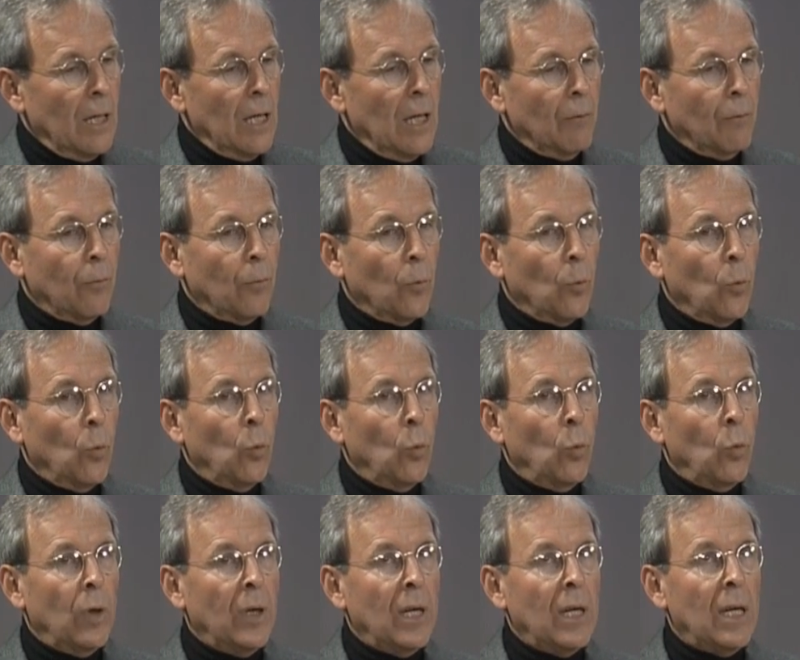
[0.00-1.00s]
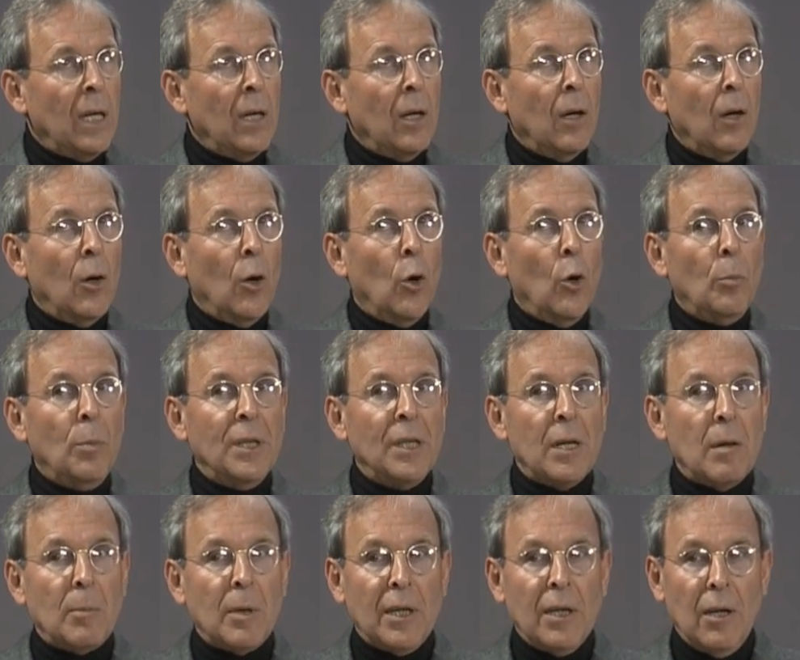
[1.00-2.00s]
If we
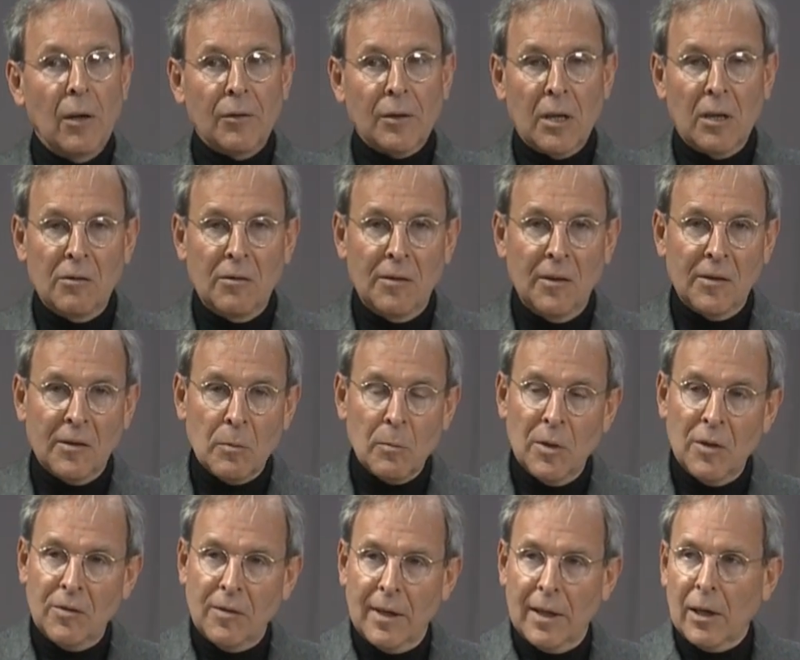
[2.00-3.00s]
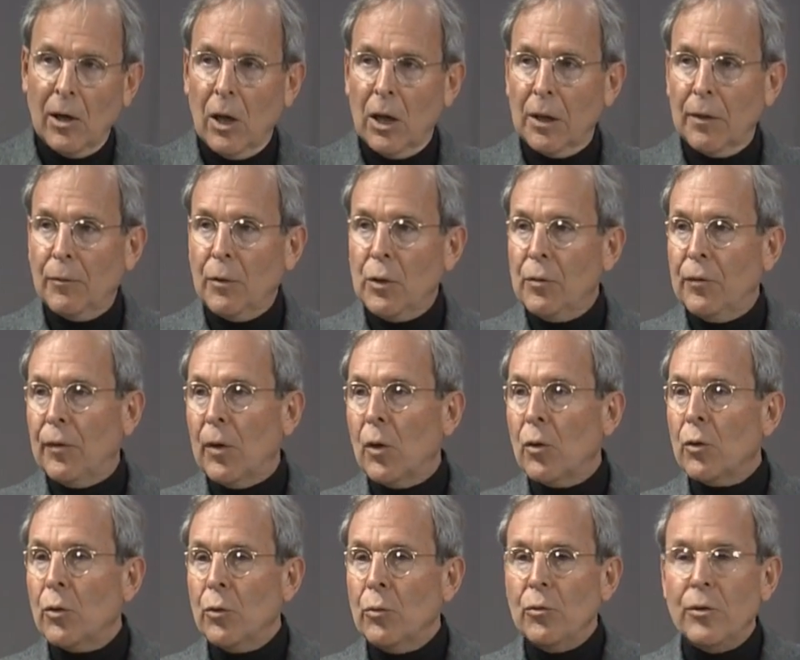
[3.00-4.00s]
opened up our healthcare system and said, "All of you
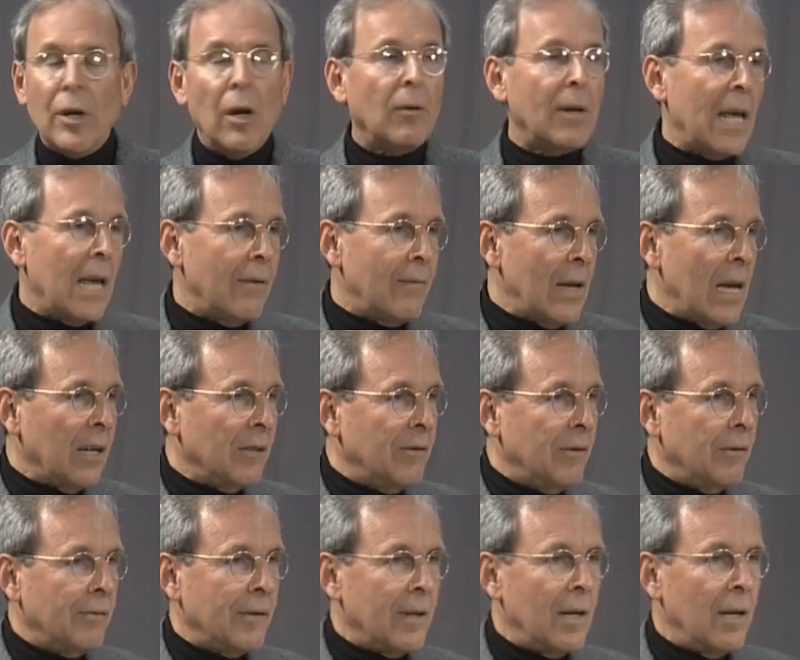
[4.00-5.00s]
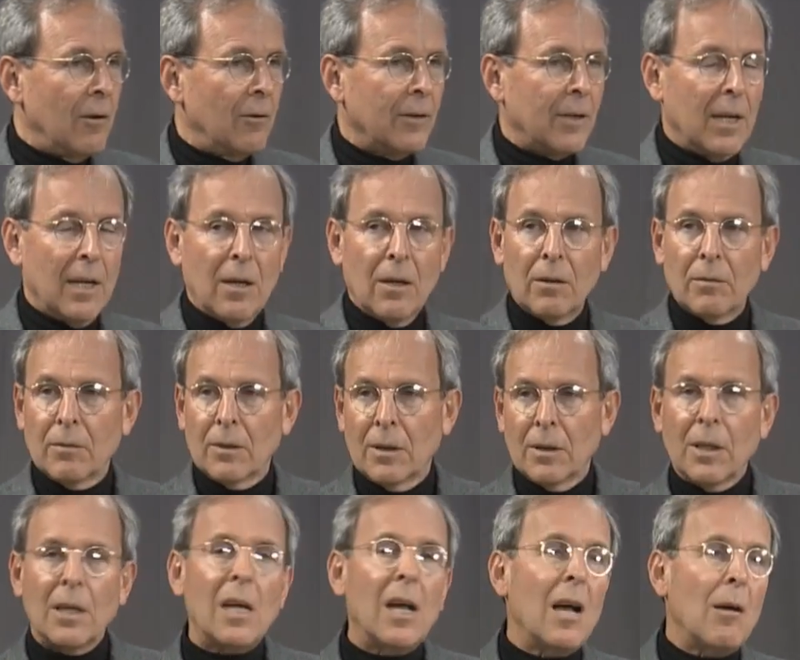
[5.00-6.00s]
folk who don't have access to healthcare,
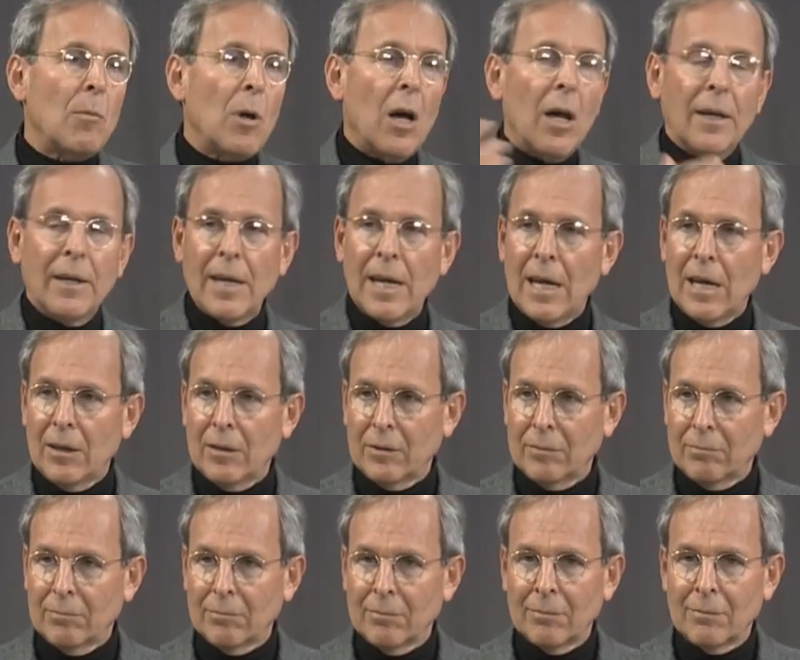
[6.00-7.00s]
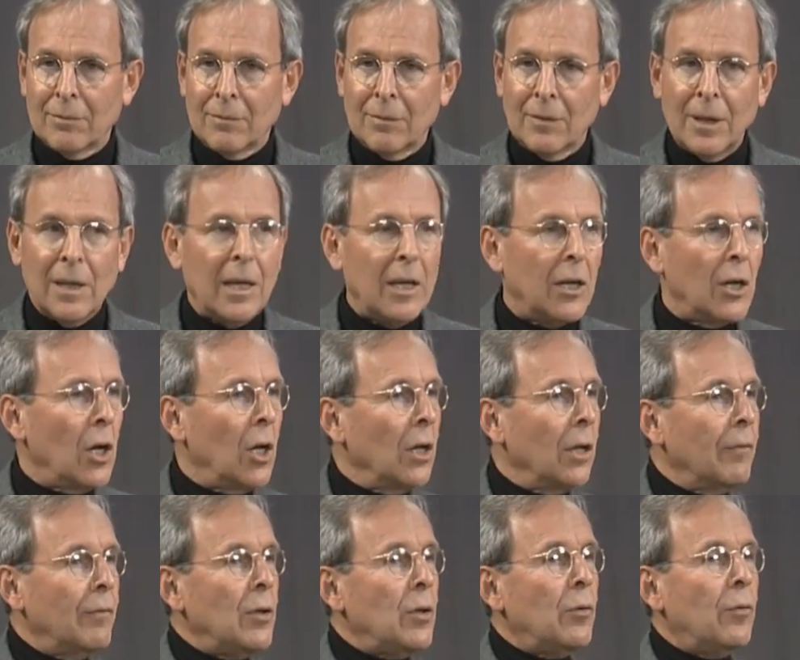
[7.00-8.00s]
come on down. And
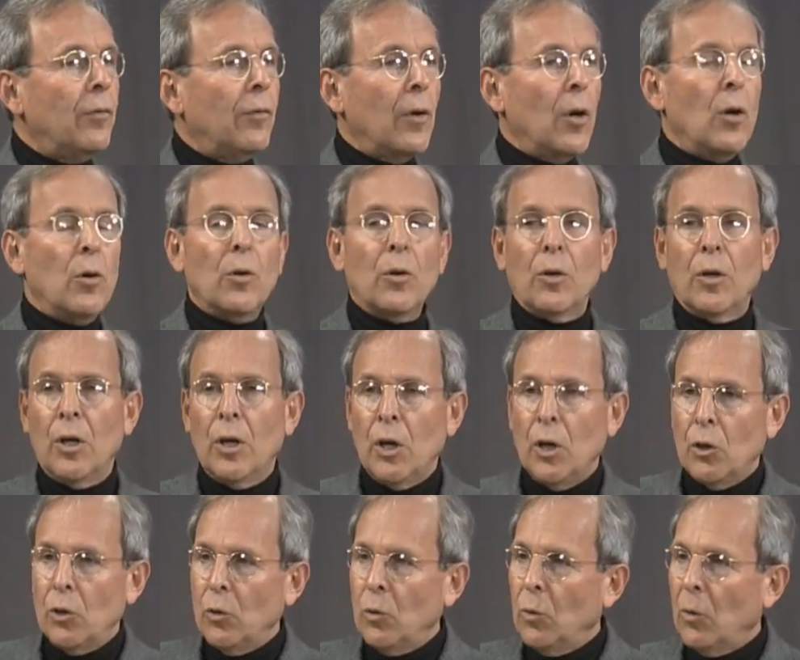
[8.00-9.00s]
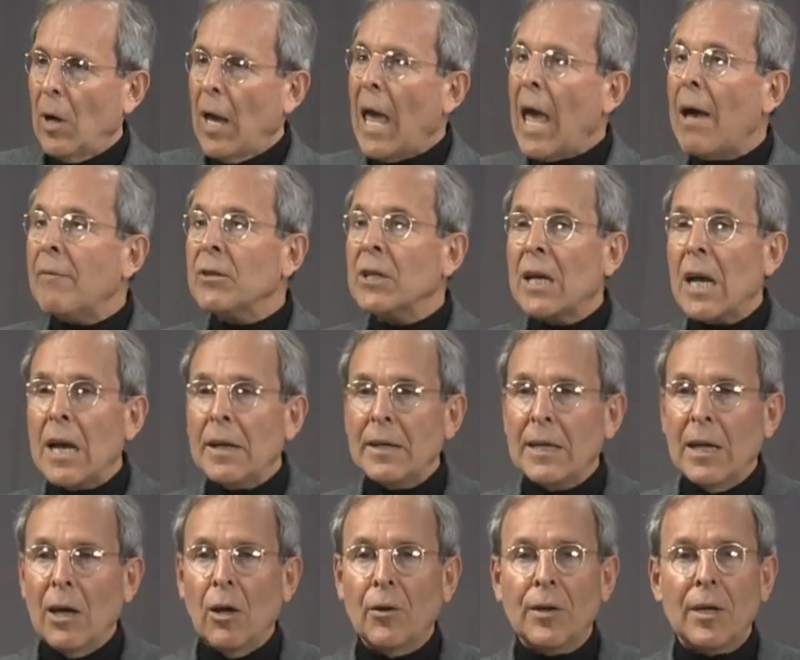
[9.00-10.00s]
all of you folk who haven't
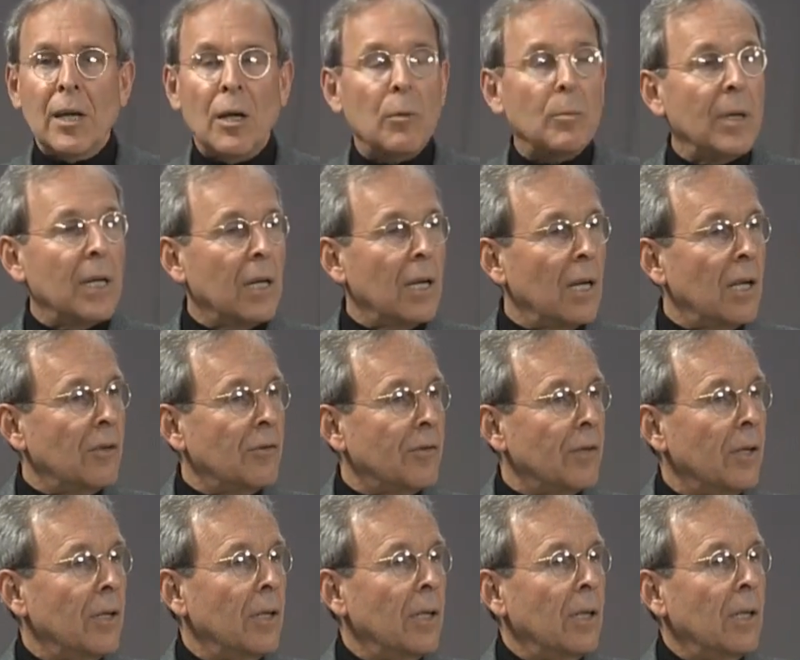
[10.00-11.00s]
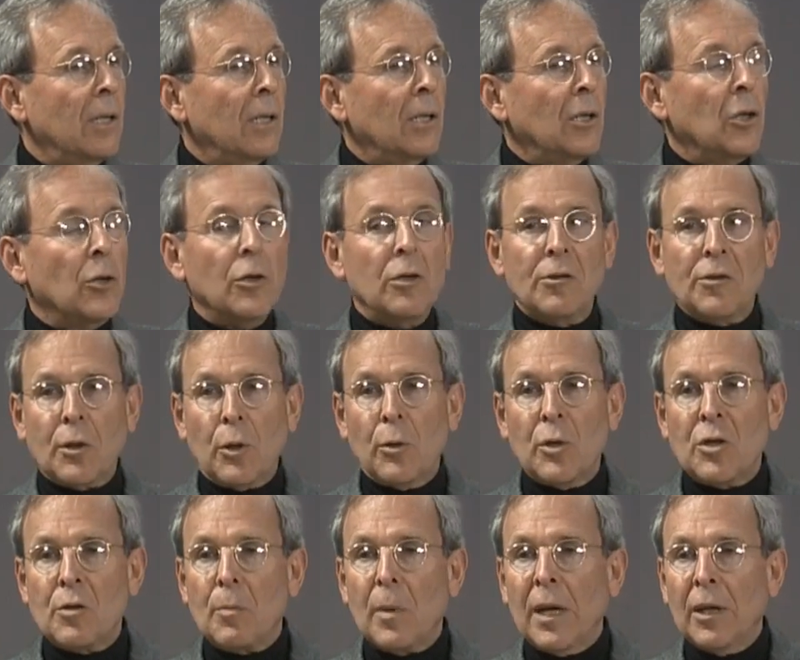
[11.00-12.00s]
gotten healthcare because you're
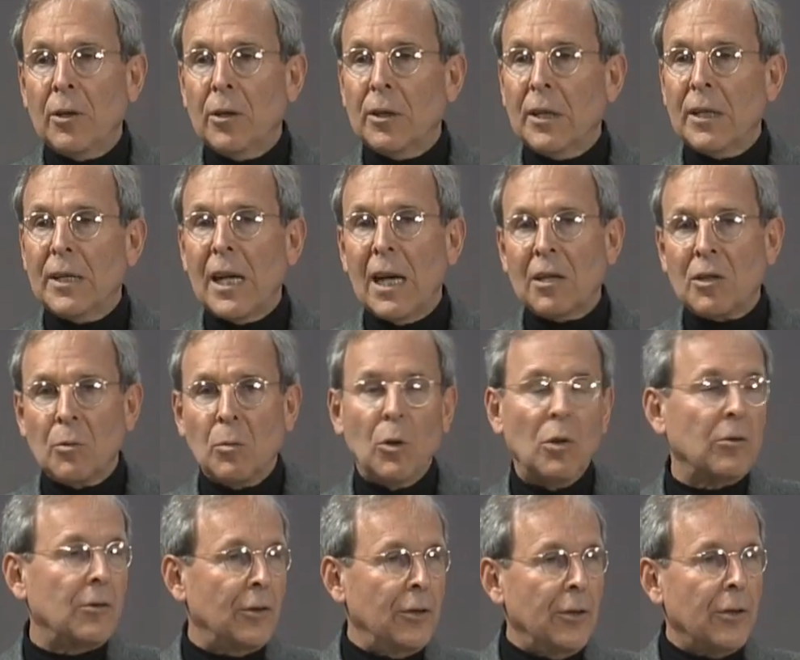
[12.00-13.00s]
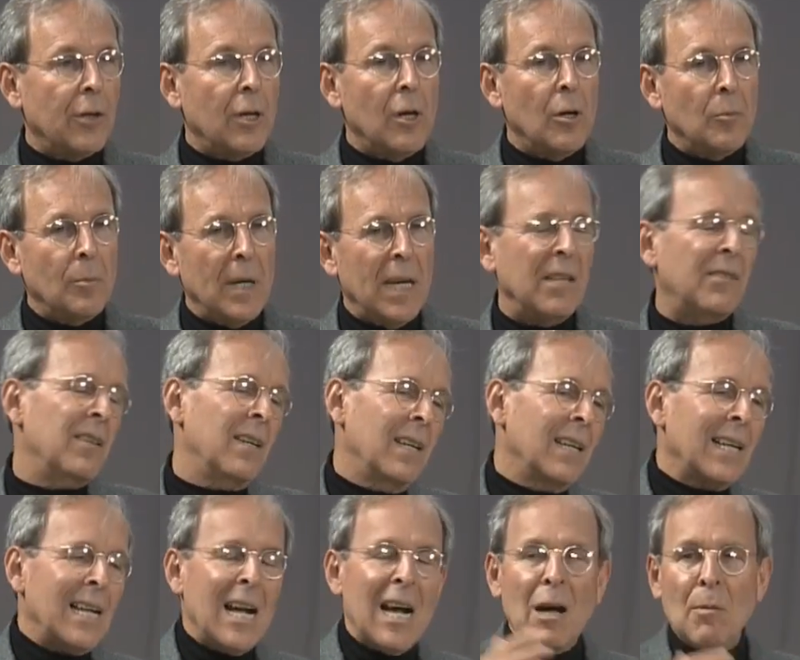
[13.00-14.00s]
discouraged by your deductibles or your copays,
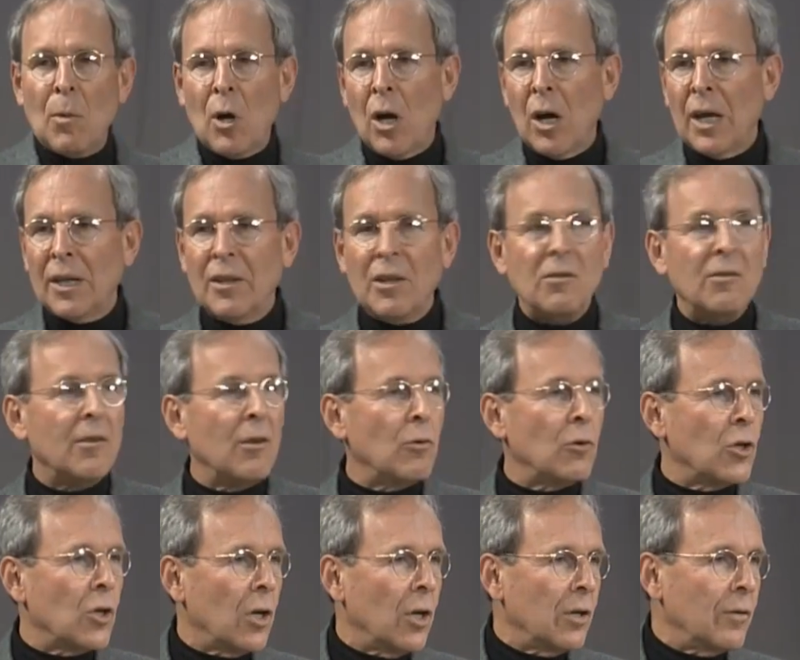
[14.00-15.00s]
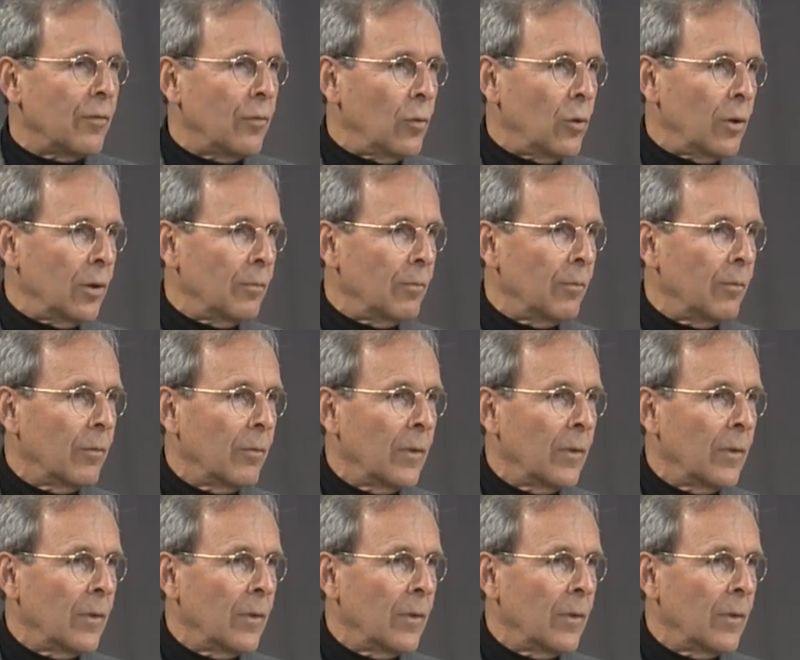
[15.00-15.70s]
come on, there's no charge for it."